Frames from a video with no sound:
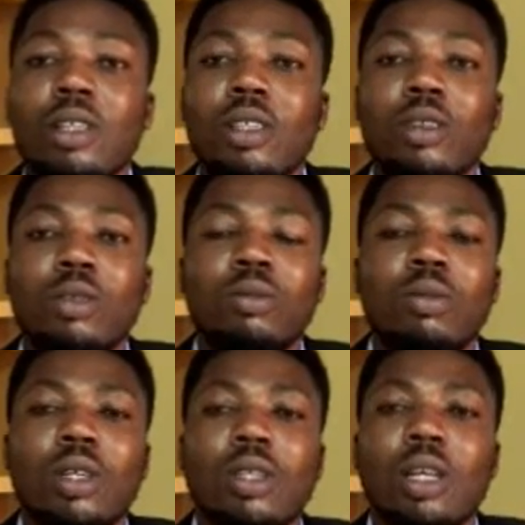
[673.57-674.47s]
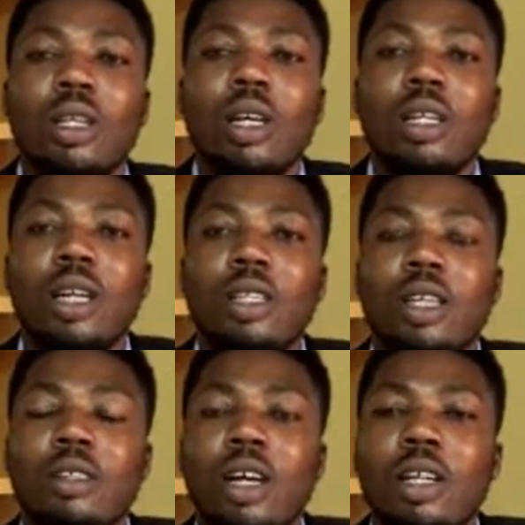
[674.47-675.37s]

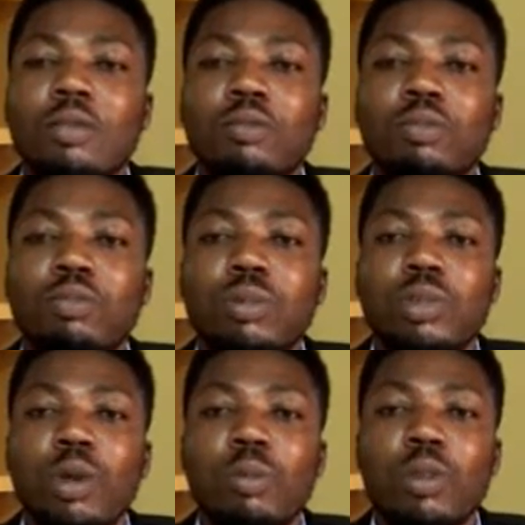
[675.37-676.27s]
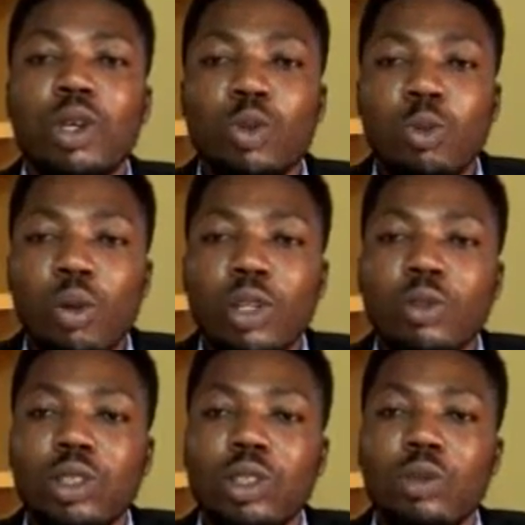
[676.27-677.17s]
and your middle point,
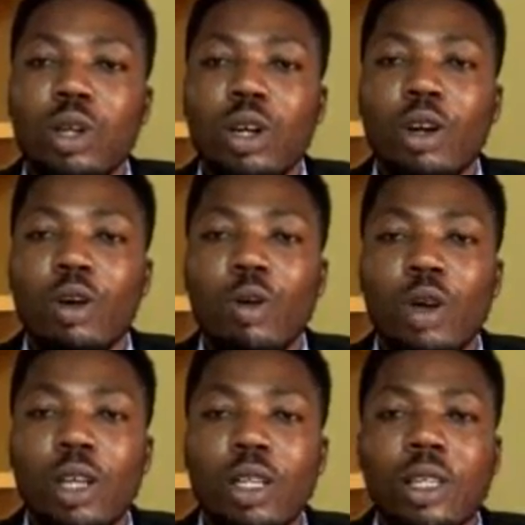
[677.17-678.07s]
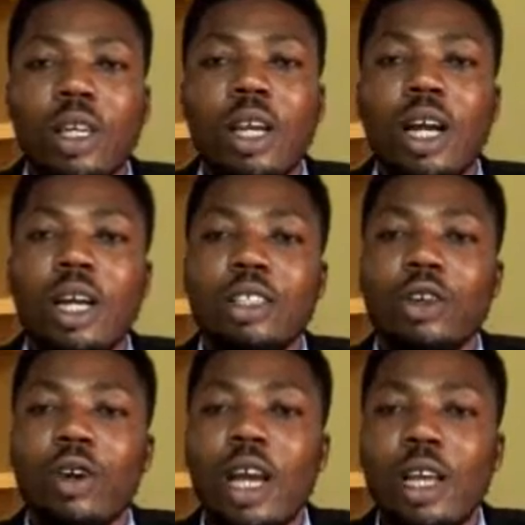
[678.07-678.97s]
which is where you're going, and
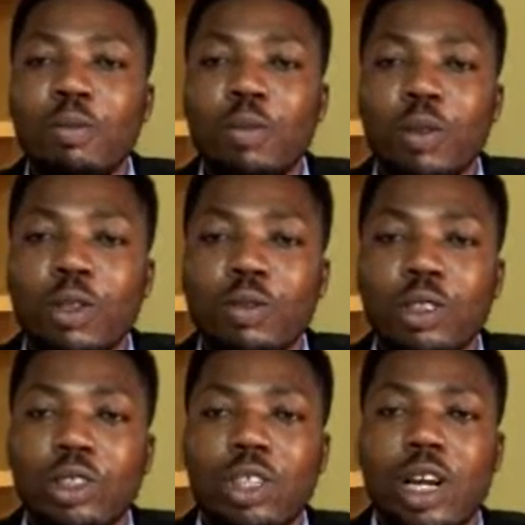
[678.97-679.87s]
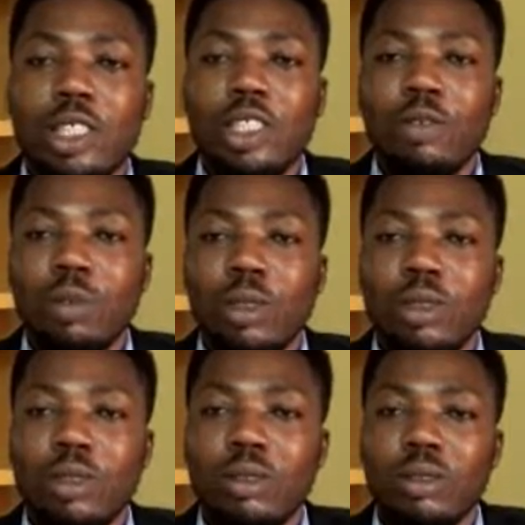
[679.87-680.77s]
your end point, which is your
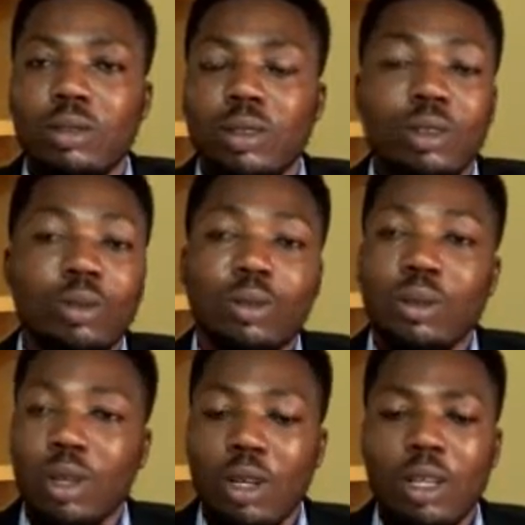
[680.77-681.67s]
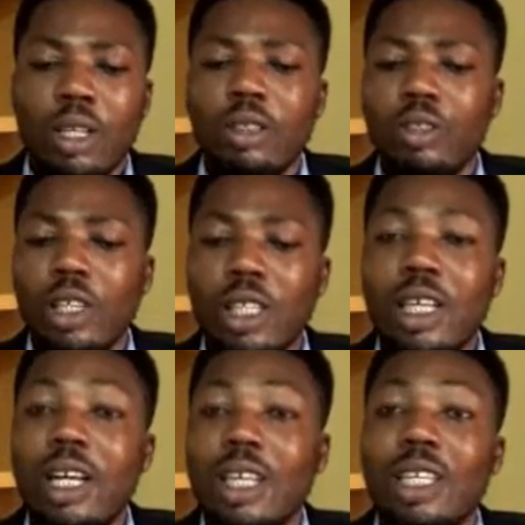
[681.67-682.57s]
achievements. So you need
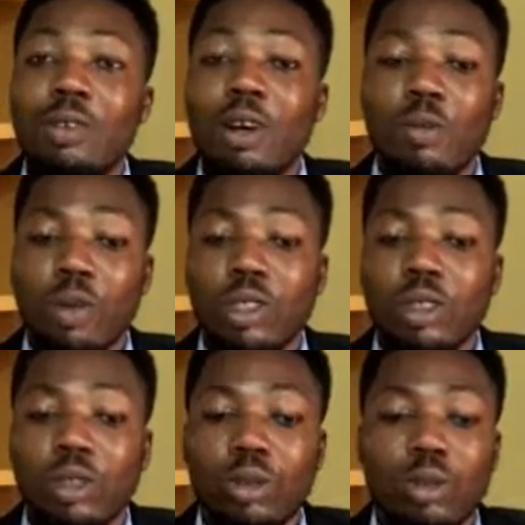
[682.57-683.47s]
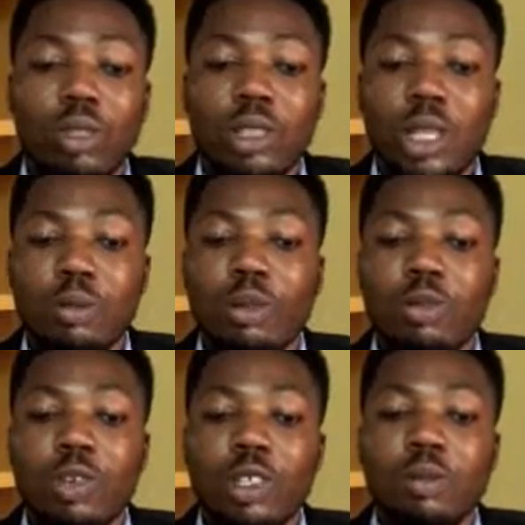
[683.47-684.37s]
that. That's very important too in terms of
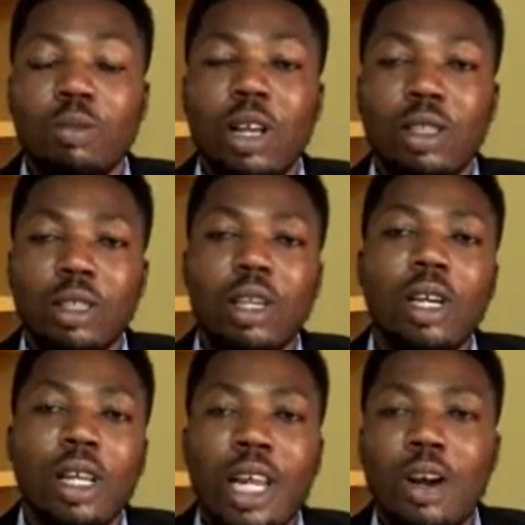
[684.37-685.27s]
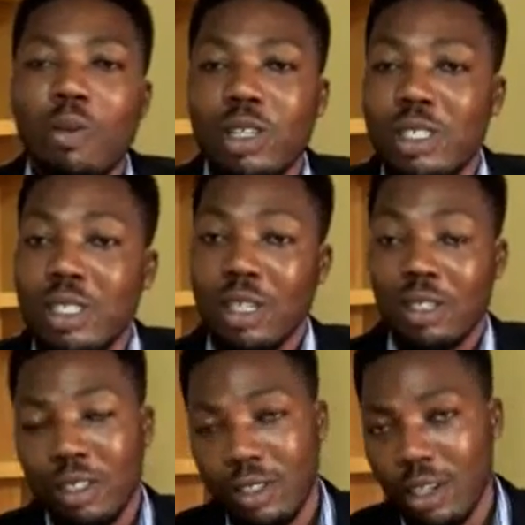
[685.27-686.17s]
creating a plan. Now,
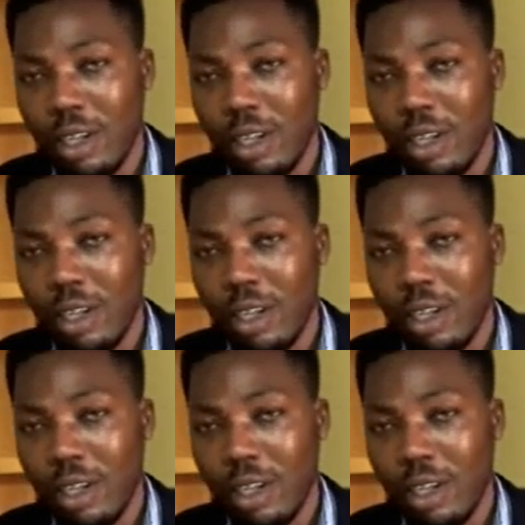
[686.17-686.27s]
persistence.